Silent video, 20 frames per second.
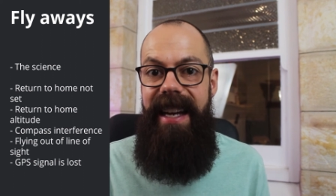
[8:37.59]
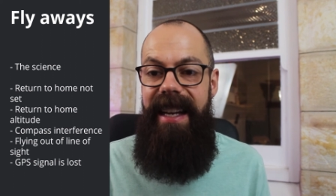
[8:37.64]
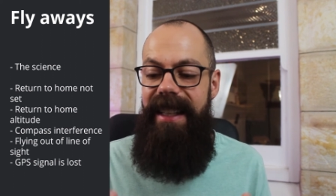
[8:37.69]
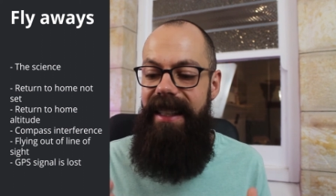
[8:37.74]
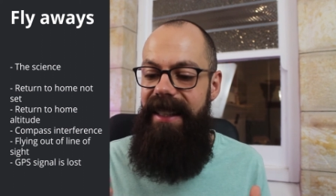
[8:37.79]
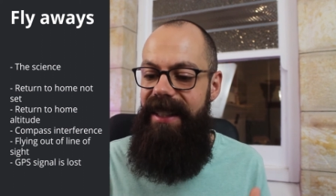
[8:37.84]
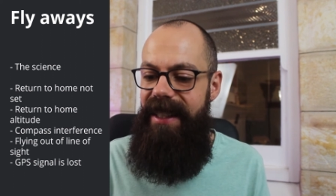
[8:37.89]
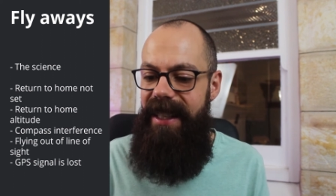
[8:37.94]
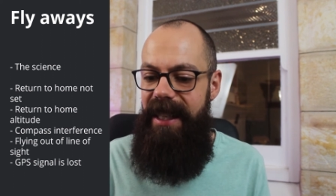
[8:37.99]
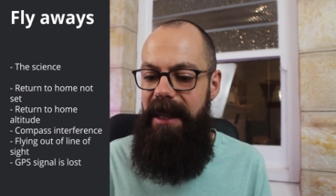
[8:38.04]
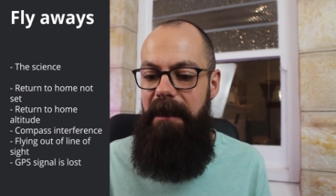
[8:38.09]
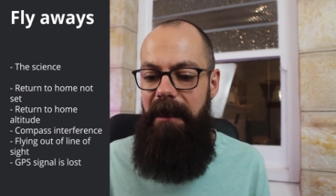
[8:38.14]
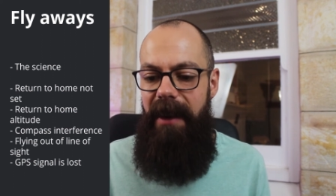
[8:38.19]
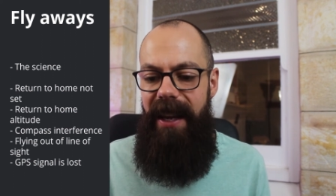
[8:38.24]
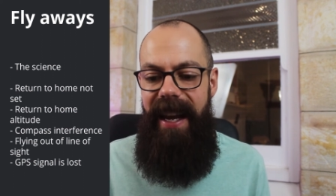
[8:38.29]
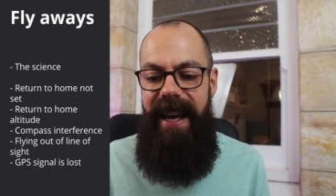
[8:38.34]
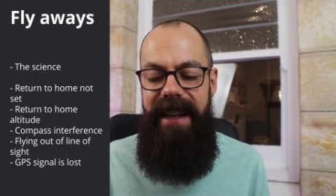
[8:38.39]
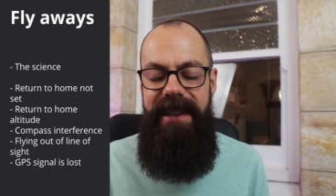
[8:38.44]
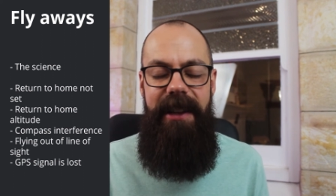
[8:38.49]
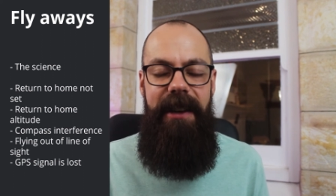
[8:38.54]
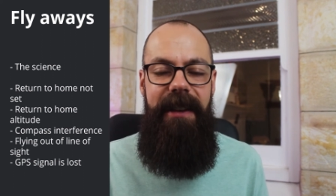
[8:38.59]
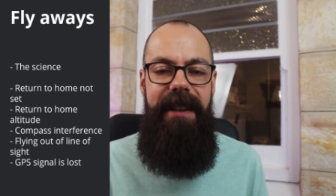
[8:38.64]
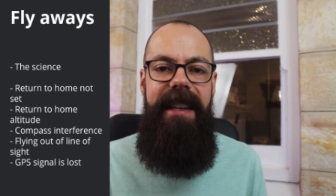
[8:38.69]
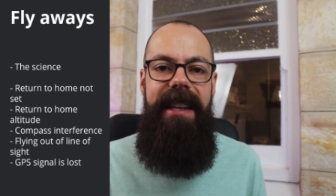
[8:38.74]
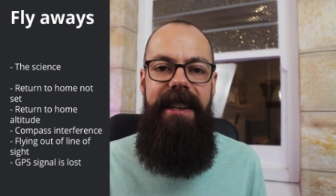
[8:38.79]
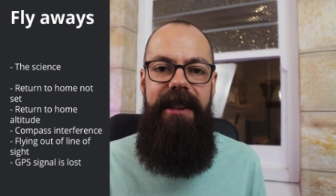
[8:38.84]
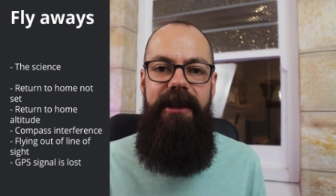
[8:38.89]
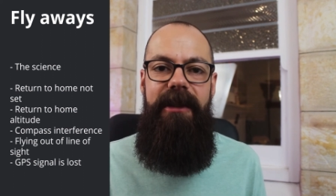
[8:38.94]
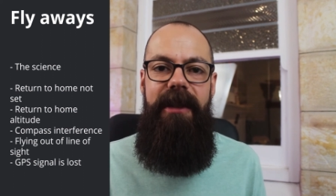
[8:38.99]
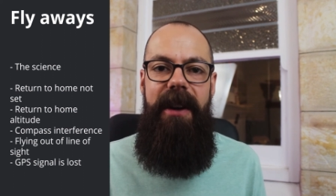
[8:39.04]
The GPS on
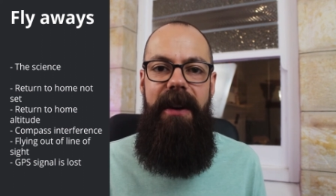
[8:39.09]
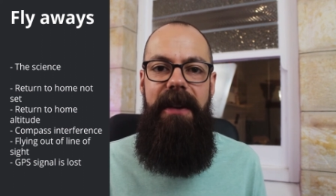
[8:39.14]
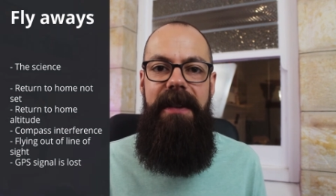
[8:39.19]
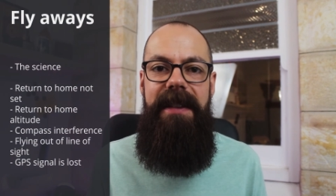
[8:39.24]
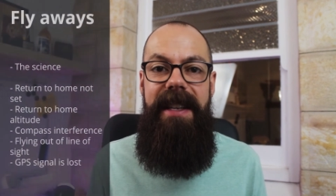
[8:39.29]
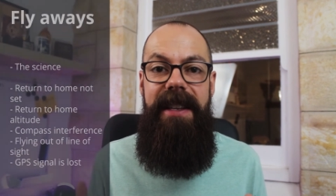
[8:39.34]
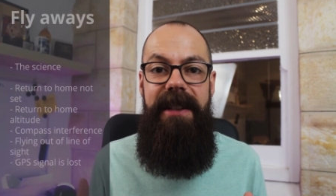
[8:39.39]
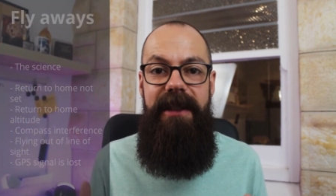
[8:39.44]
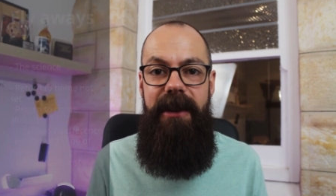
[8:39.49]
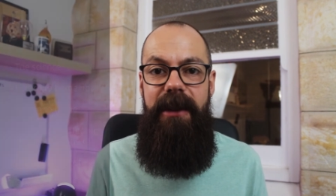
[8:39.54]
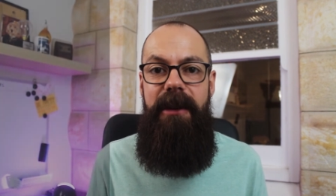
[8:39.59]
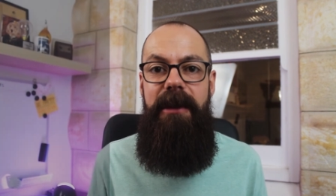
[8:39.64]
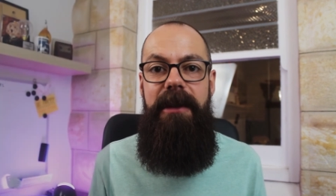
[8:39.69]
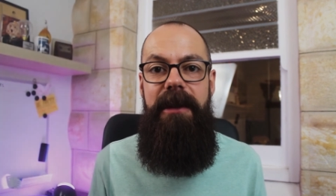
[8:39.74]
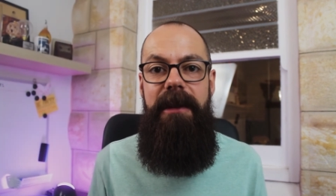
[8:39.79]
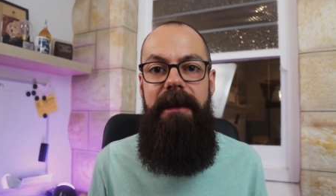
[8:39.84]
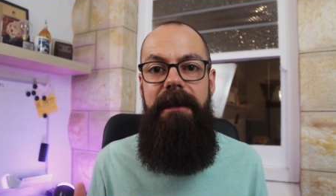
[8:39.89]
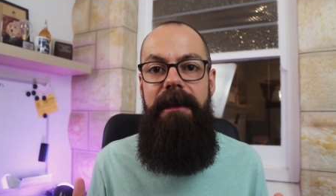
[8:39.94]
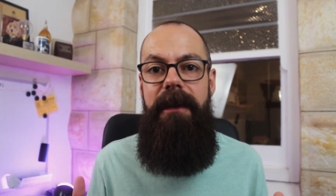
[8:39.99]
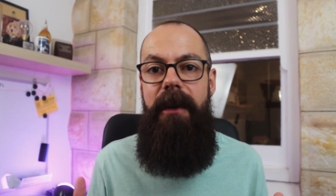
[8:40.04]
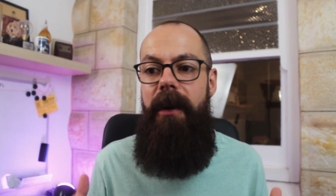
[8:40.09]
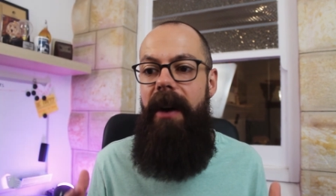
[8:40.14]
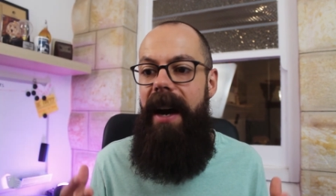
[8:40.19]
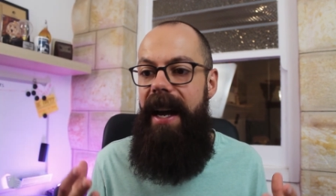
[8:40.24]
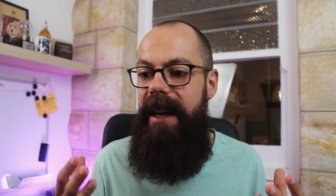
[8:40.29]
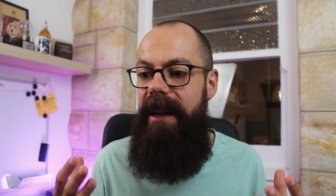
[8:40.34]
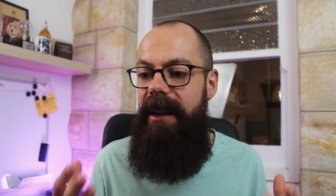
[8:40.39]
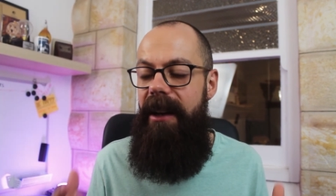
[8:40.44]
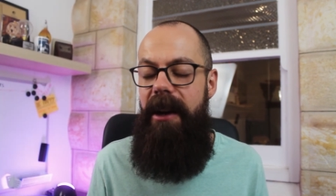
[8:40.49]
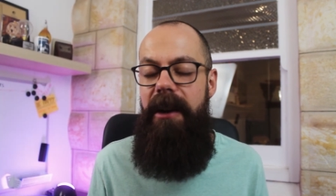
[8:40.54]
these drones is used for
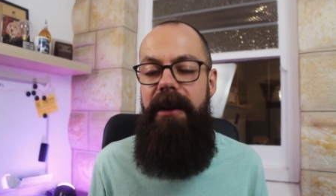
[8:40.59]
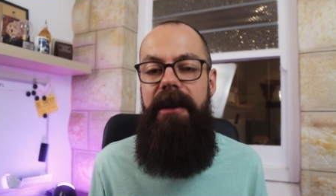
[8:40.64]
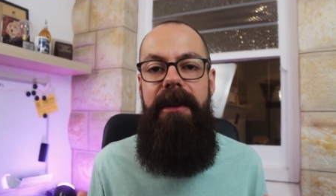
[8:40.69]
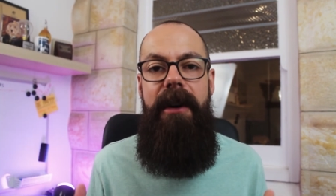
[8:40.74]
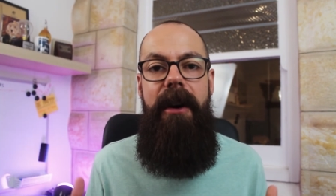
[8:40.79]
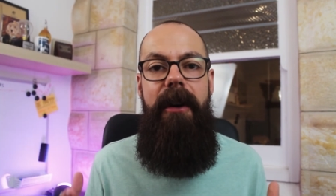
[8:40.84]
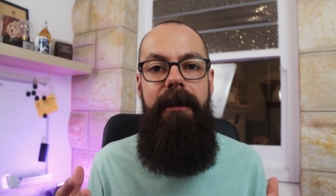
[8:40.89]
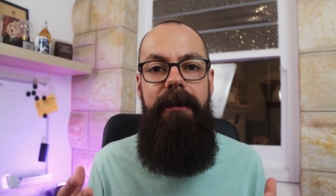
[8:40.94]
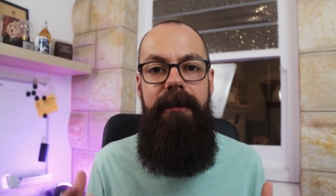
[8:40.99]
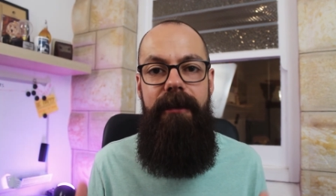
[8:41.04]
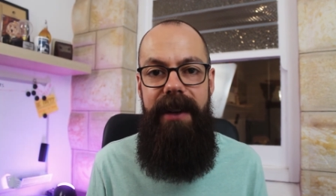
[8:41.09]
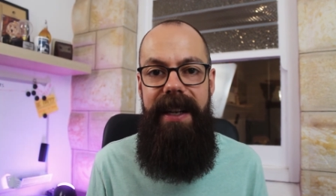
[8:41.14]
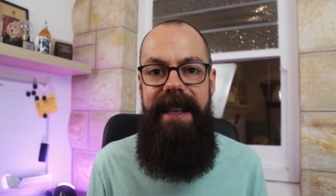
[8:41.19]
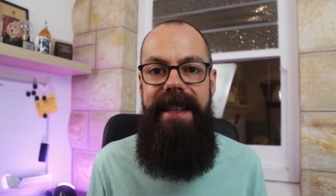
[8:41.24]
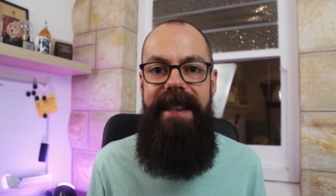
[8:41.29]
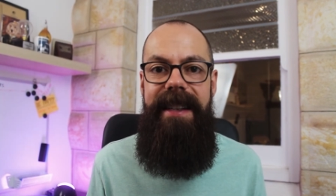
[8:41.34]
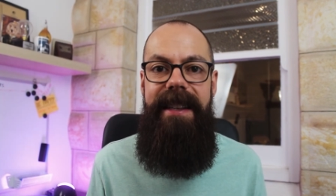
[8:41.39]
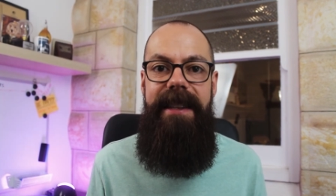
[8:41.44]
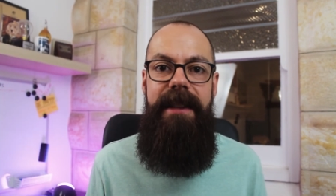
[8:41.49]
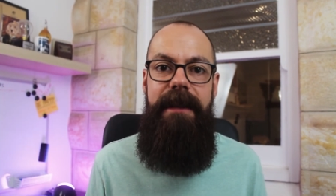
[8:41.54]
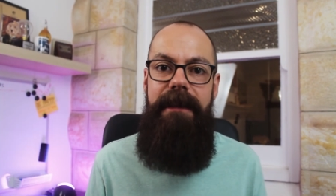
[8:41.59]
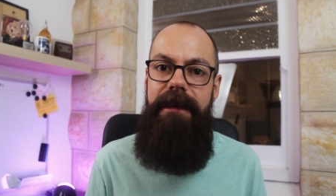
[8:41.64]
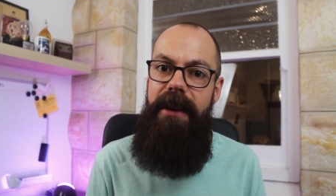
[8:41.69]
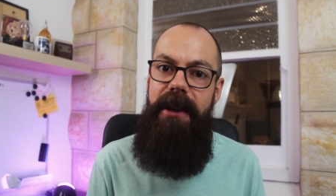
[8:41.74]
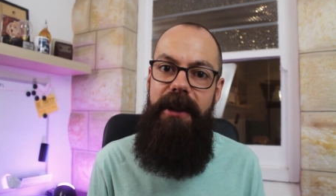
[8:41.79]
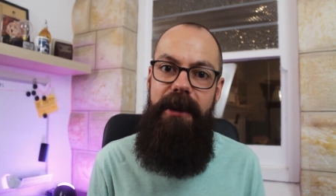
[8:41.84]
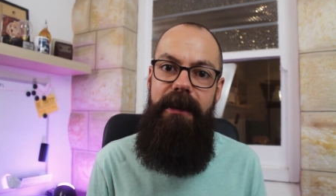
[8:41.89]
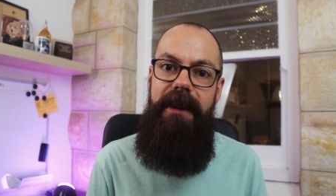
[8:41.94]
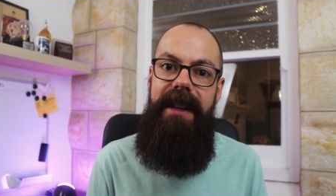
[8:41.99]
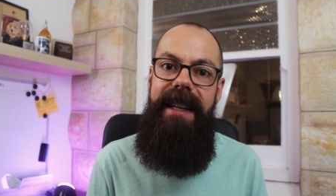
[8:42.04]
a load of reasons. The
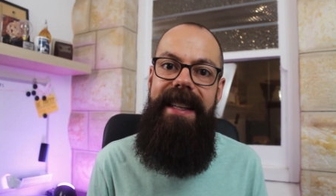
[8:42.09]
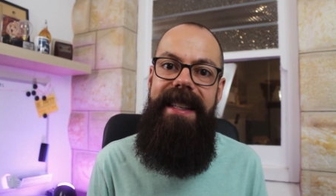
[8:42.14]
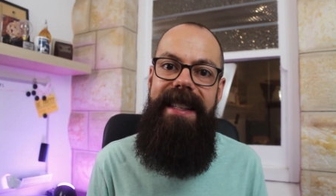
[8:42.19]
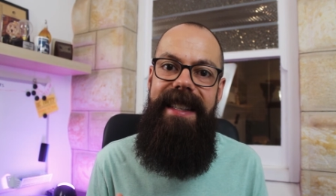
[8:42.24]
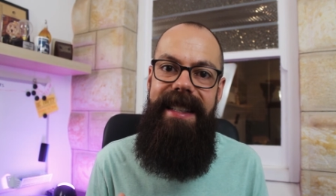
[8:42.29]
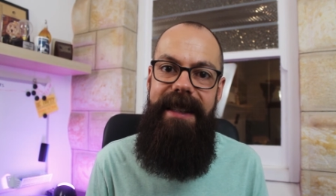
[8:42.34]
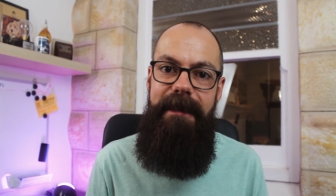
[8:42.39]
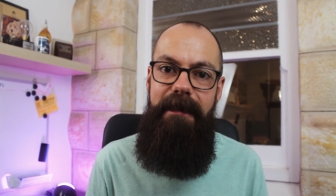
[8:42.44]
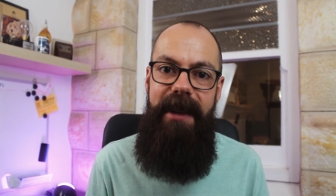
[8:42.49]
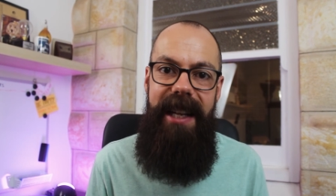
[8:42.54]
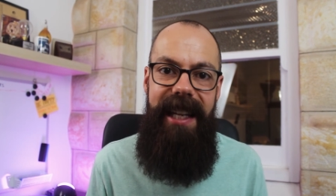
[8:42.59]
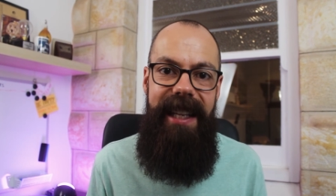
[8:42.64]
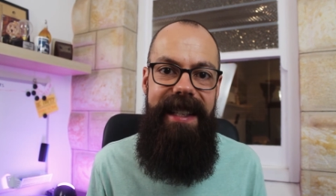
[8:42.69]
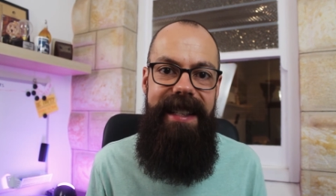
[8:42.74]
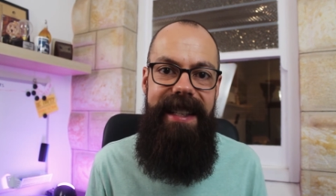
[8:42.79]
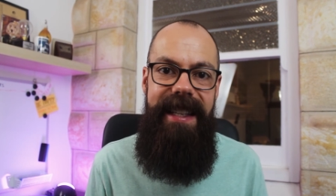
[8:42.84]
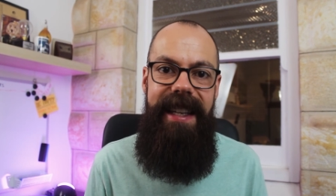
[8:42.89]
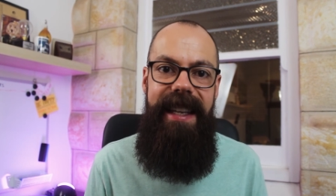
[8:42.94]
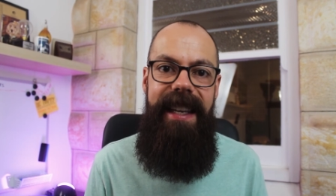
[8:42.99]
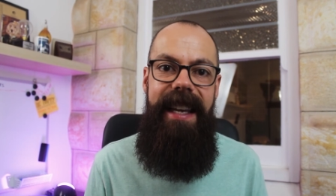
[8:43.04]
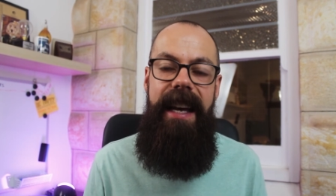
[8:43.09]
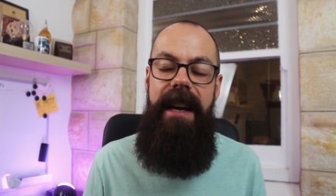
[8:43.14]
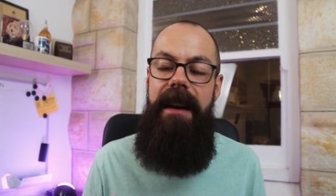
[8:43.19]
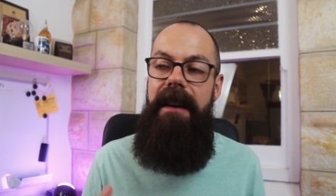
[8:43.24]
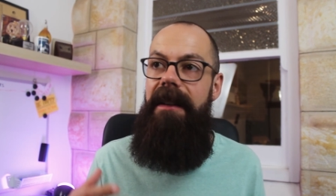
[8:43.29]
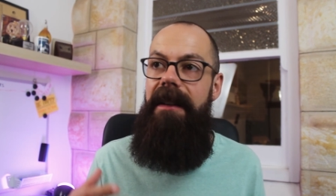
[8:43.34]
first one is stability,